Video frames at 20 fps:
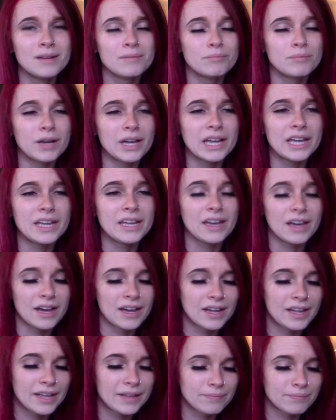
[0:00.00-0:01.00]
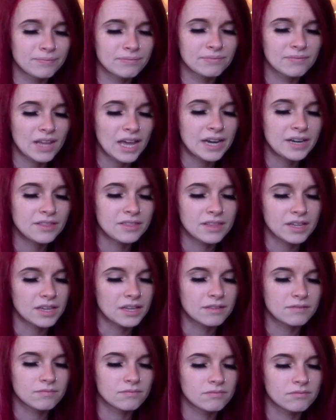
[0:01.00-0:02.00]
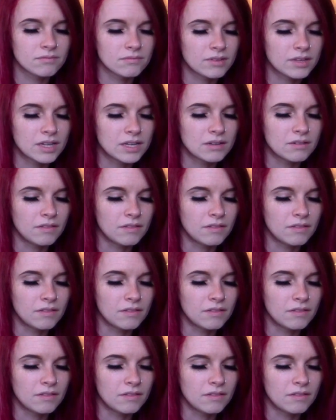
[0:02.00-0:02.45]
but I didn't think it